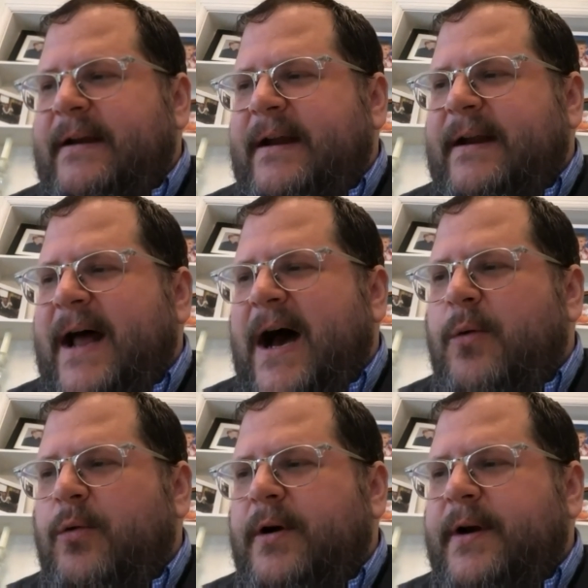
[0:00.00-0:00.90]
And now
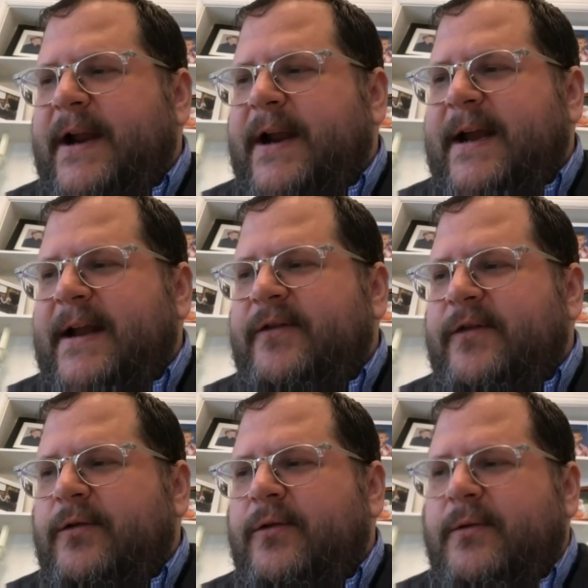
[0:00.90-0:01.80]
we're getting
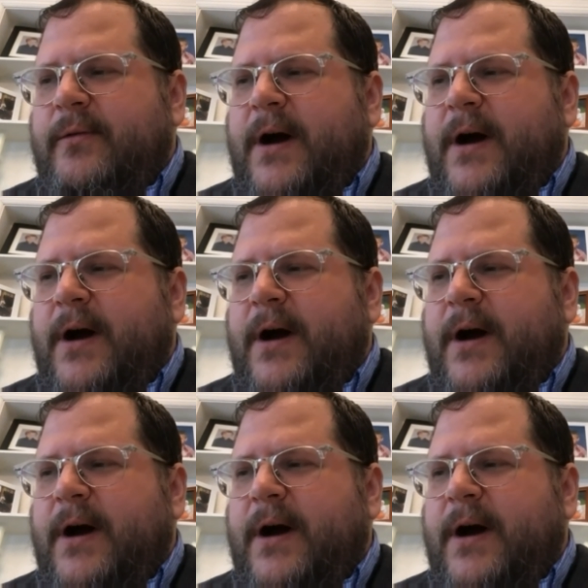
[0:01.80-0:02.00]
into,